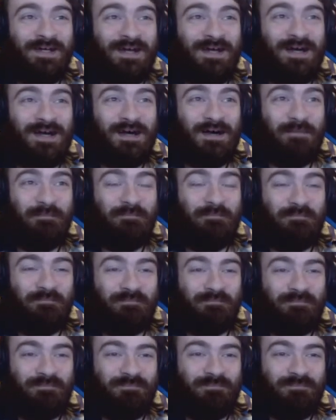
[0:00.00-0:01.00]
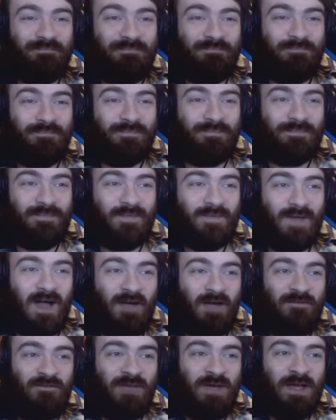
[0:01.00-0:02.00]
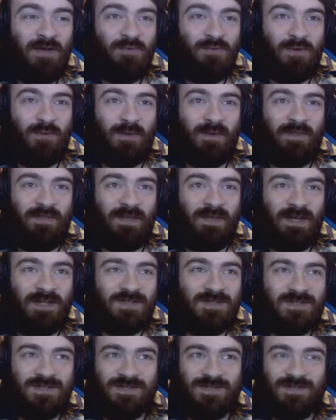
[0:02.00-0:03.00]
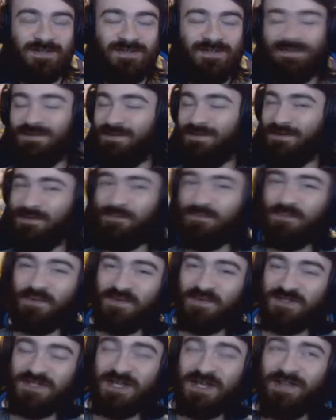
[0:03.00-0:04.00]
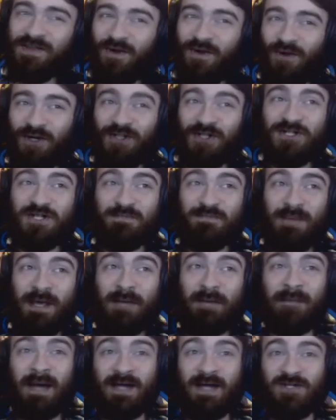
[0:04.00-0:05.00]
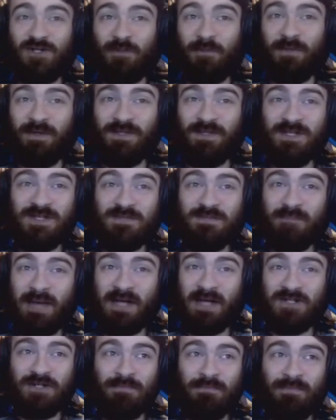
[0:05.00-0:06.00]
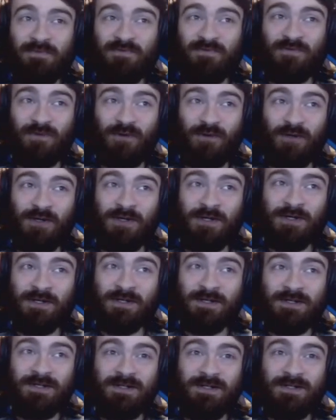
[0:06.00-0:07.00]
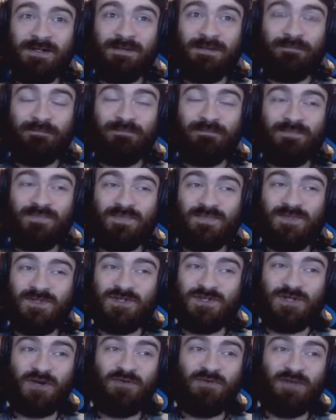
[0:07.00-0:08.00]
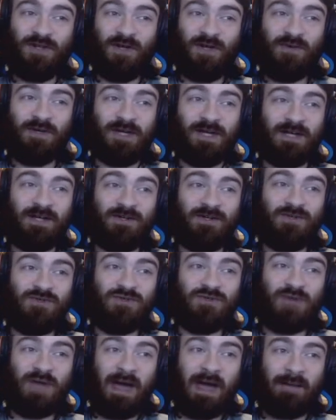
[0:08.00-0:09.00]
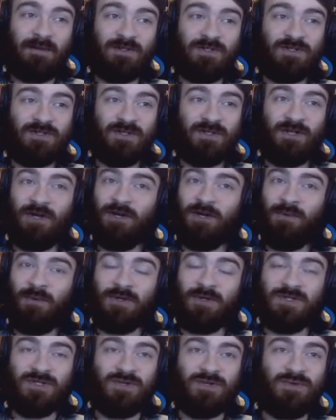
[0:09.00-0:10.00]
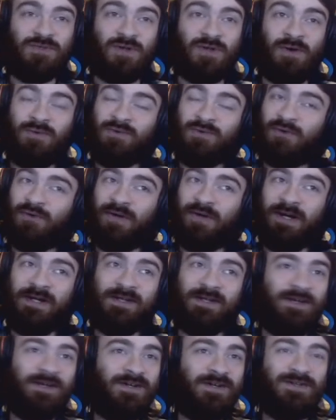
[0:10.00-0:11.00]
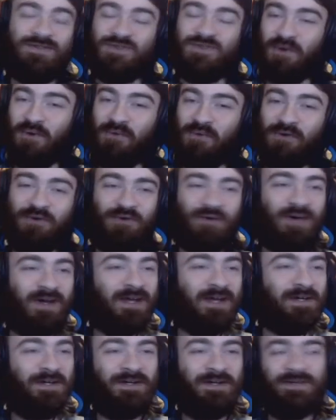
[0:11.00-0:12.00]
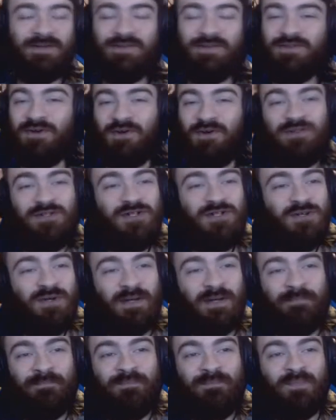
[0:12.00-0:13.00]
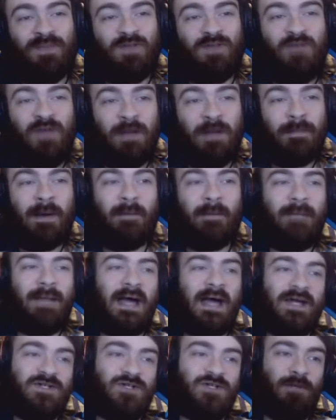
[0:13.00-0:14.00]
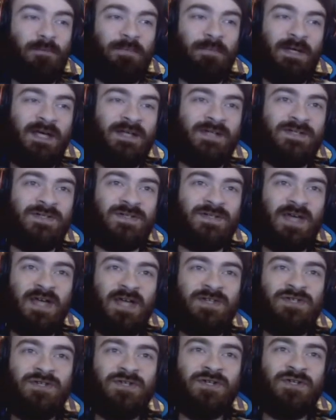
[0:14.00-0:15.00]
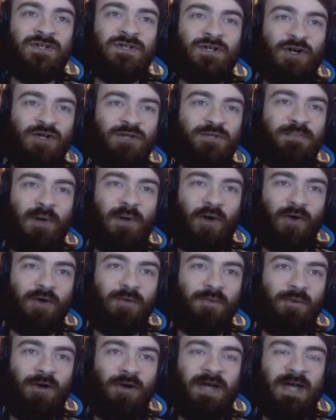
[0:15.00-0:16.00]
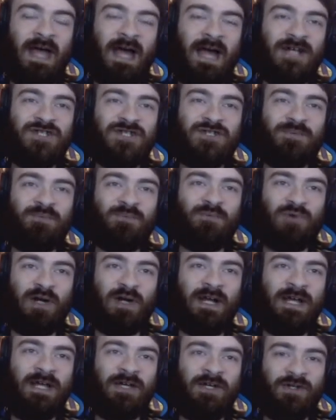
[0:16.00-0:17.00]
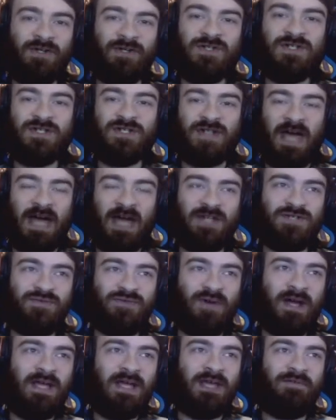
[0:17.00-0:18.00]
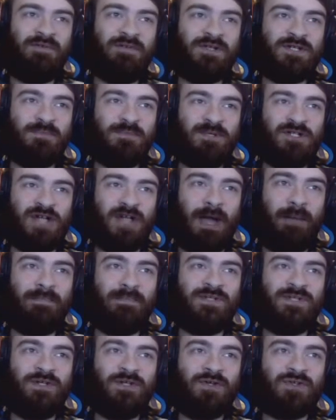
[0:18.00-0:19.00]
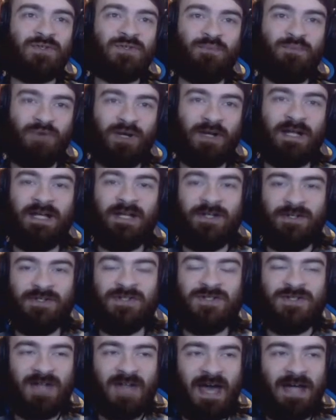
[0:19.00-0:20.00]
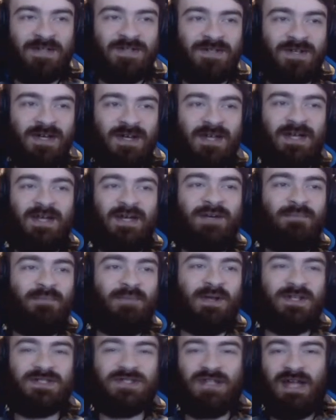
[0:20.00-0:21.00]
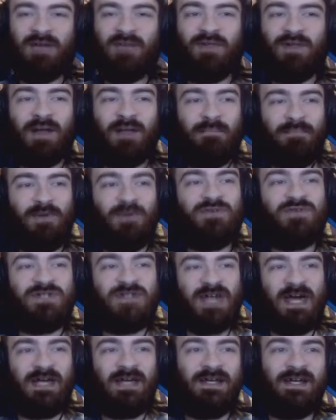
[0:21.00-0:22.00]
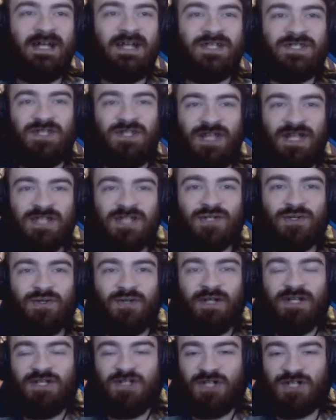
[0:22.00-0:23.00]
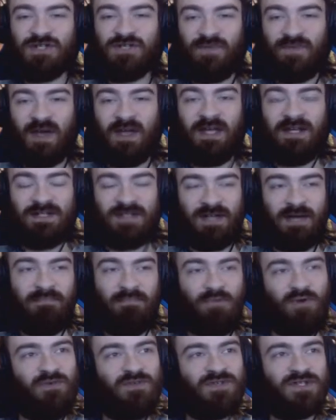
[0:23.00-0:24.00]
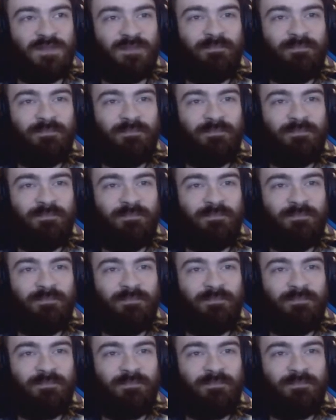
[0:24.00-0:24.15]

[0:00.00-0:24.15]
um, I think we win this. We've seen the Oddish is beaten Machop in this matchup before. Just go for low kick and do two damage. You know you want to. Don't crit. Don't crit. Don't do it. The thing about Machop is, it's a good Pokemon. It has some really good stats, right? Even as a Machamp, still got some really good stats. But its level up moveset is literally just fighting type moves.